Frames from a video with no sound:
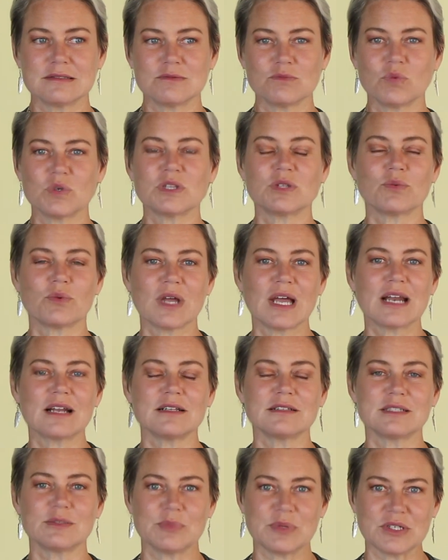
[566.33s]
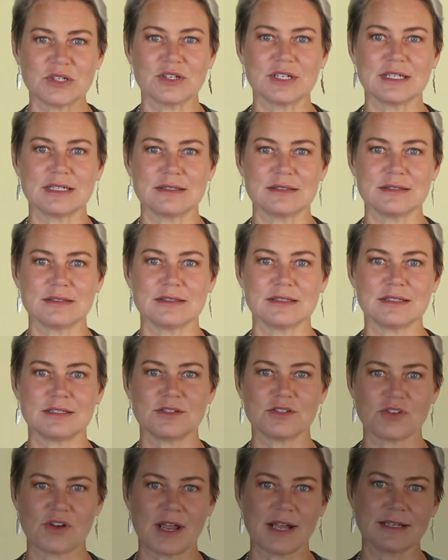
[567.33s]
the rattle spirit is
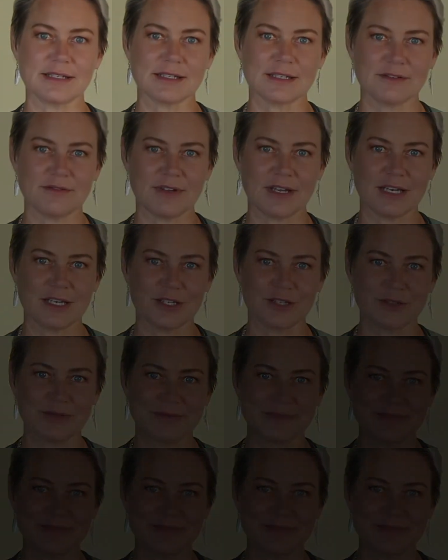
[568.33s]
trying to convey to you.